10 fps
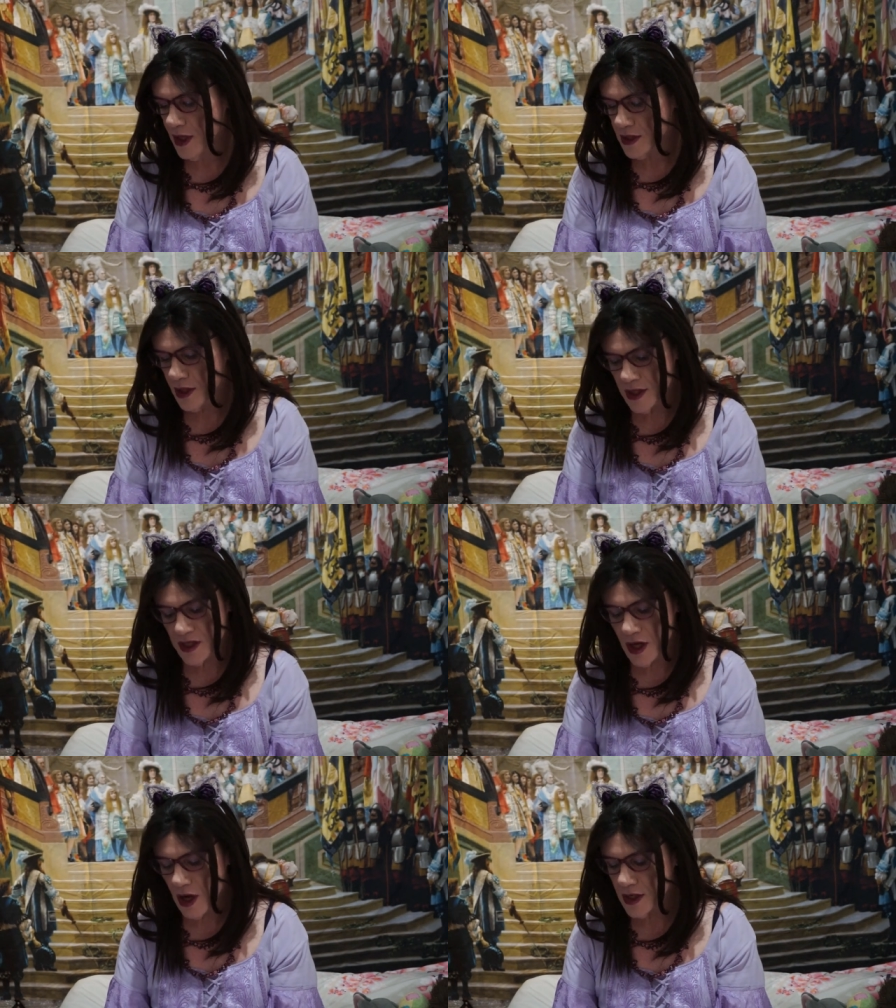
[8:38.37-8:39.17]
So this is
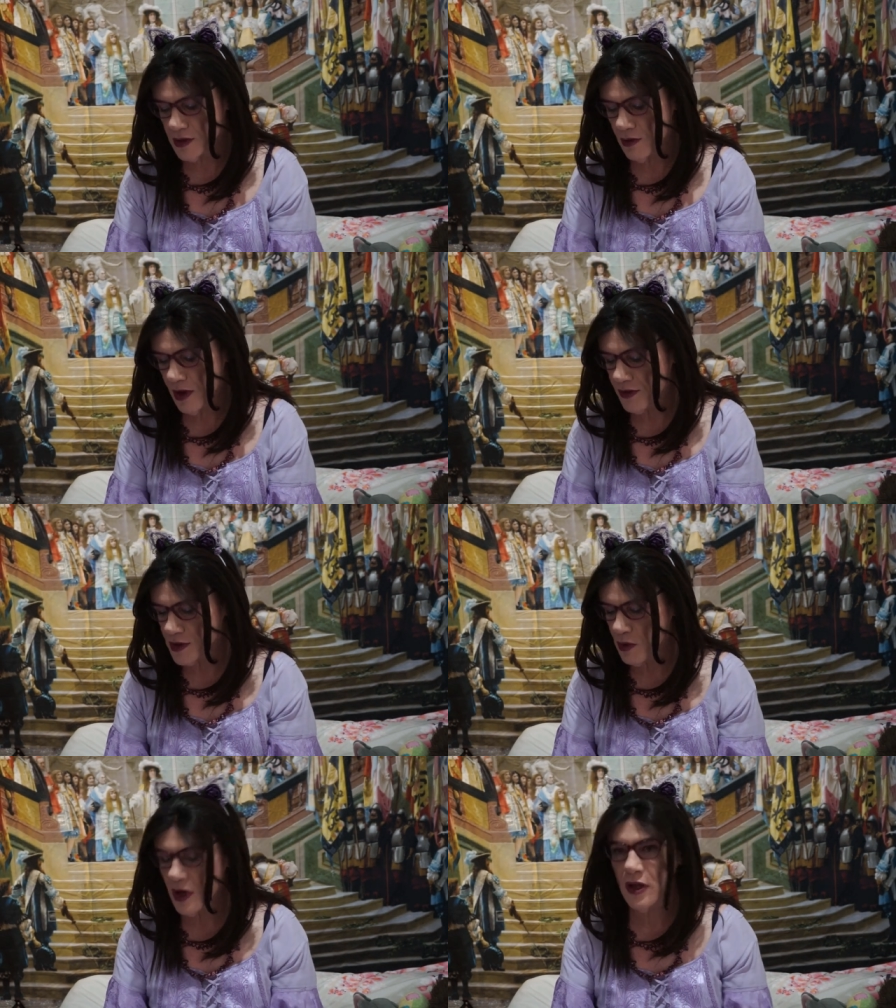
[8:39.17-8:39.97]
a nice
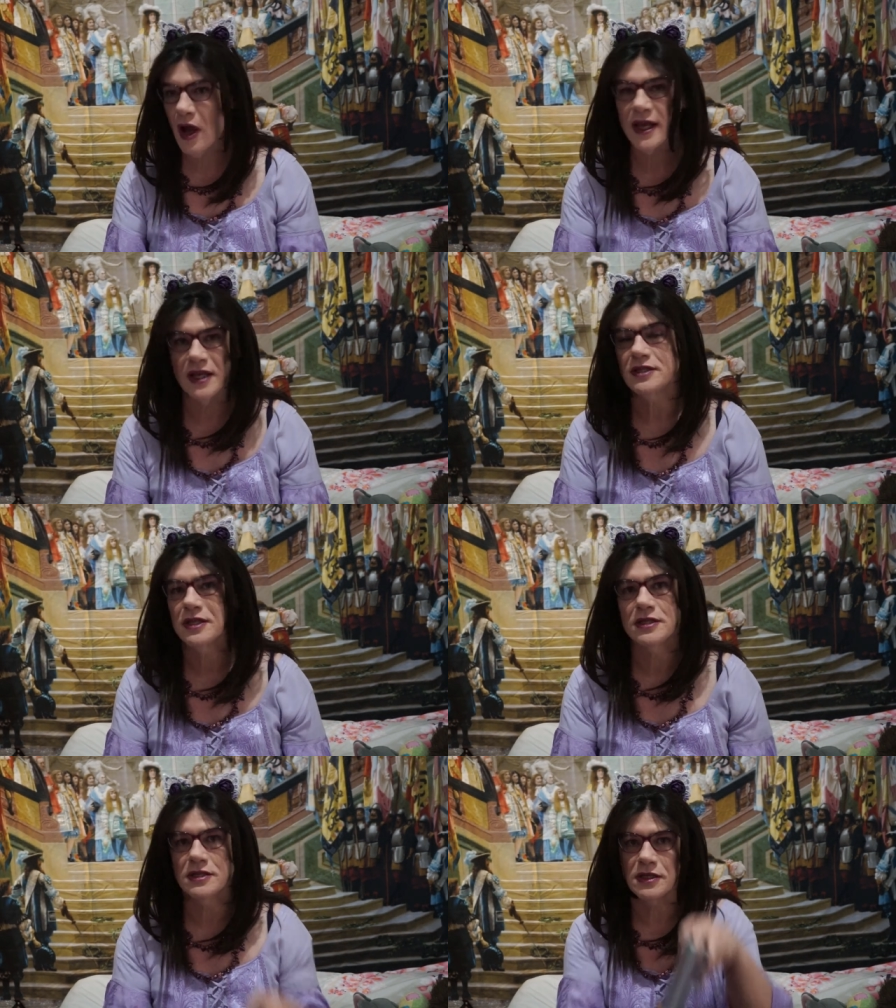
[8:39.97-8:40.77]
reference. What I like is
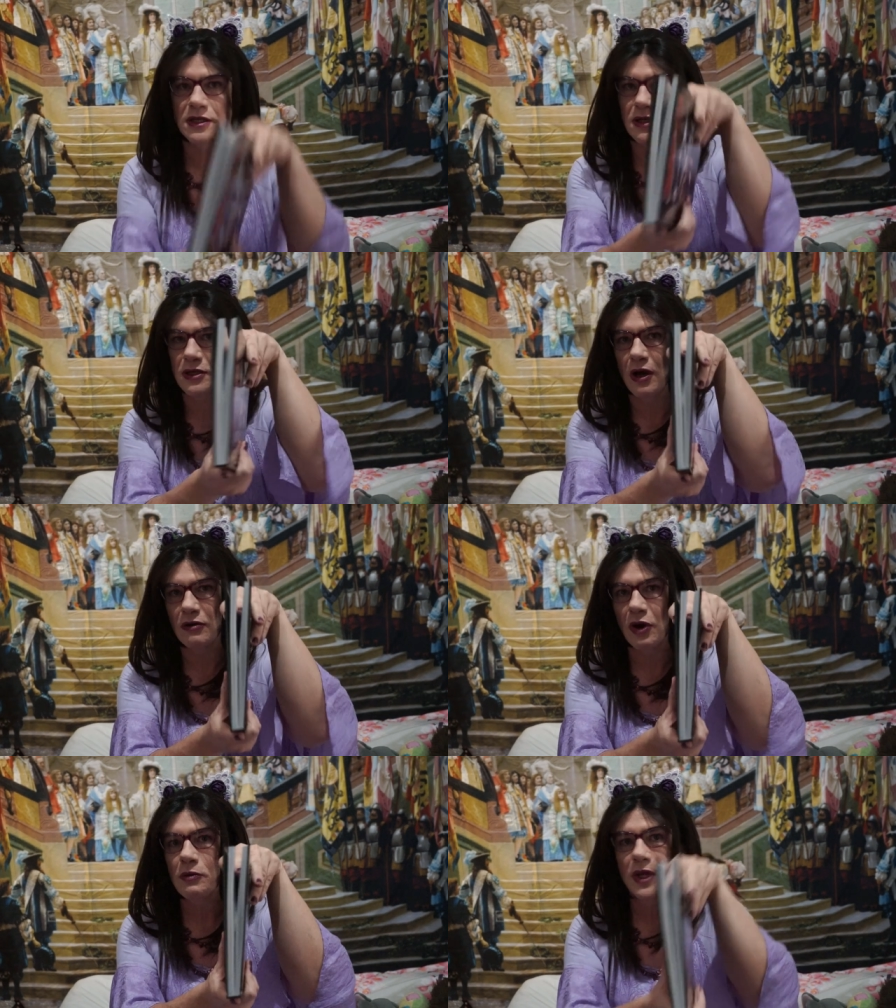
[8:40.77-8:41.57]
this is an entire
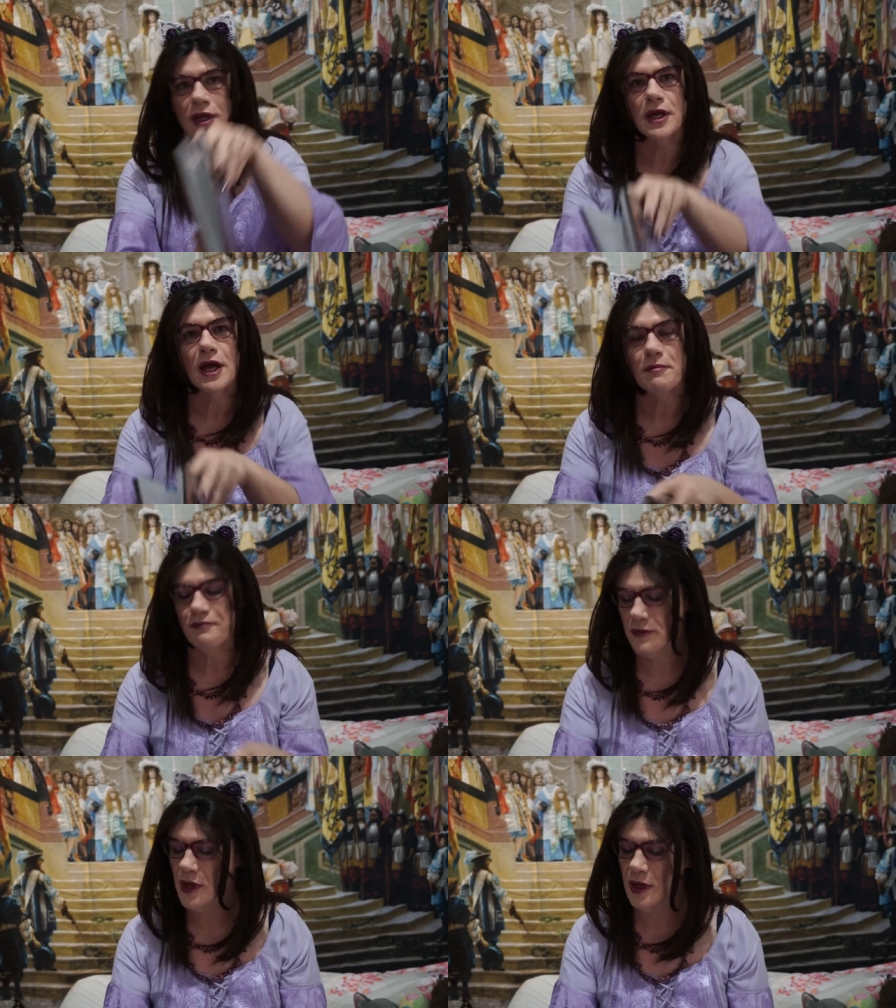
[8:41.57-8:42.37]
role-playing game.
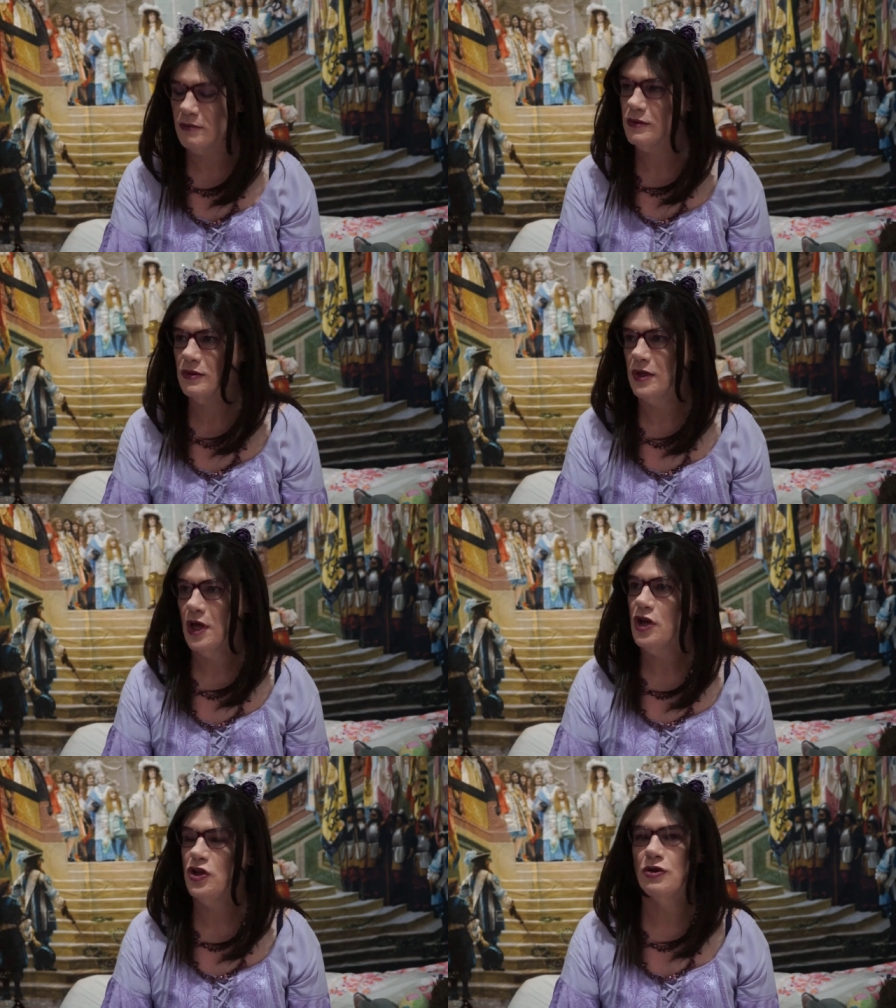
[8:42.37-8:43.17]
Um,
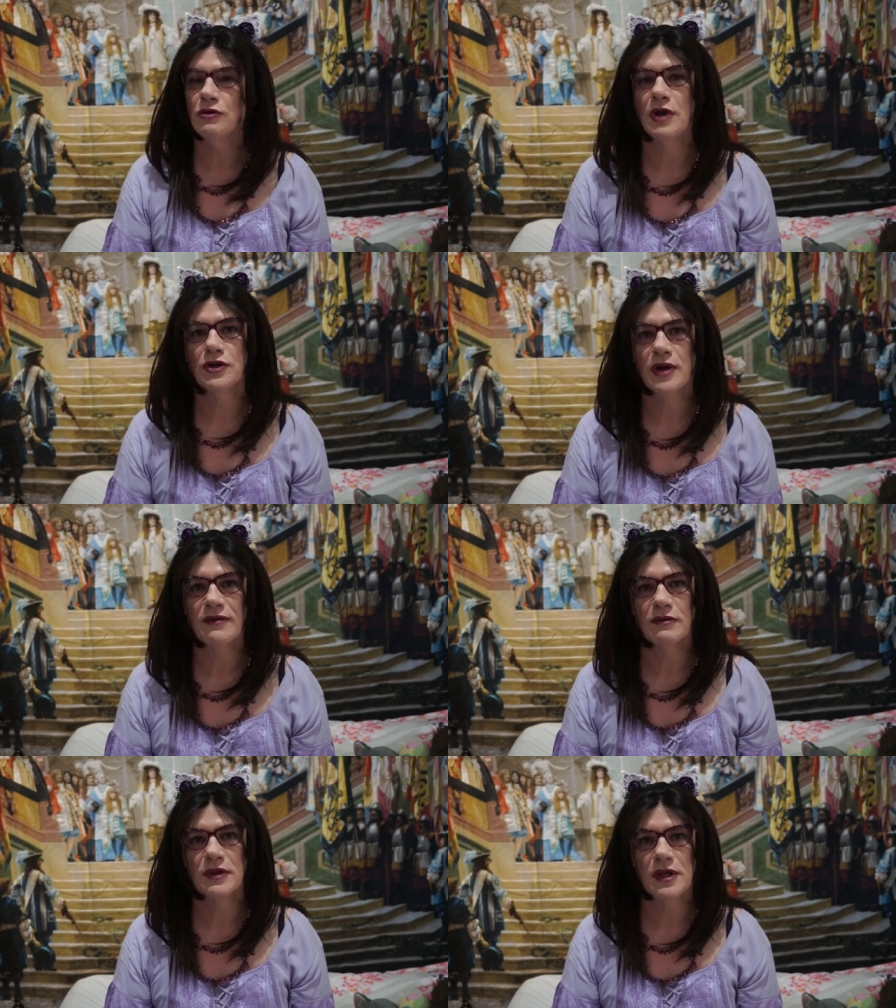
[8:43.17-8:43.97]
you could run
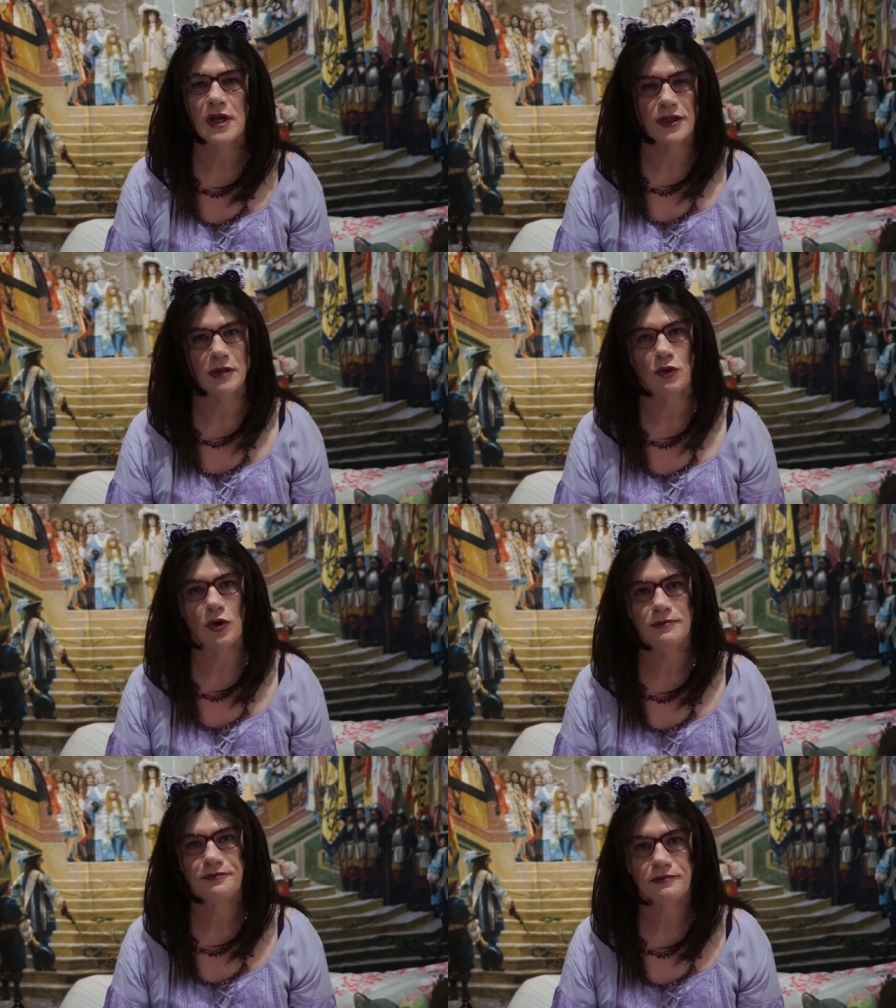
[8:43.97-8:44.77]
Traveller with nothing more.